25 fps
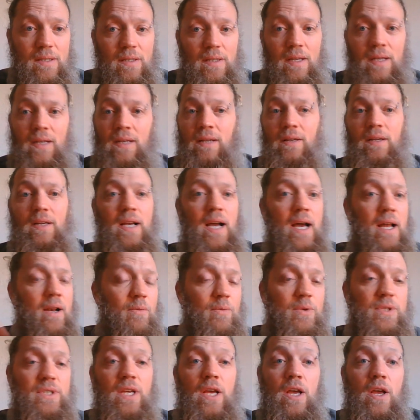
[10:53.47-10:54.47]
And it kind of
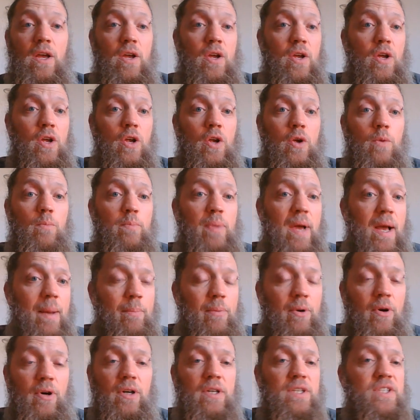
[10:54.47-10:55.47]
was
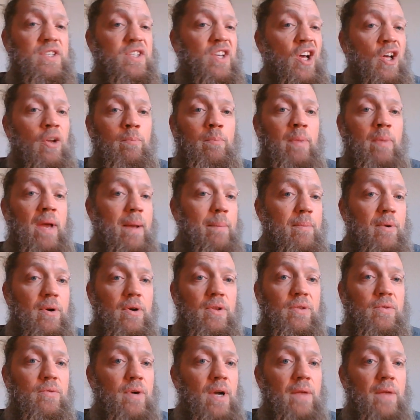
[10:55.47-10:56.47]
peppered, salt and peppered
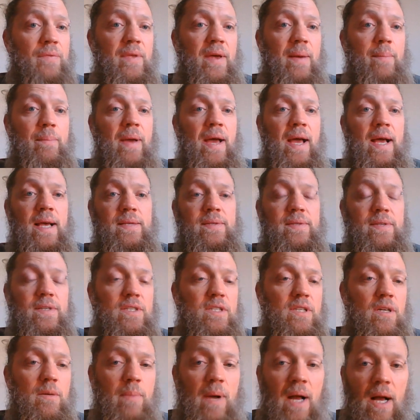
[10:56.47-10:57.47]
throughout that passage
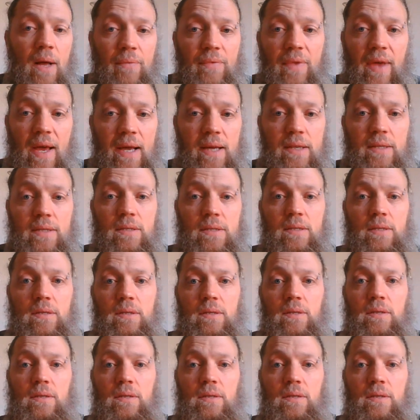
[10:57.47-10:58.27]
about that.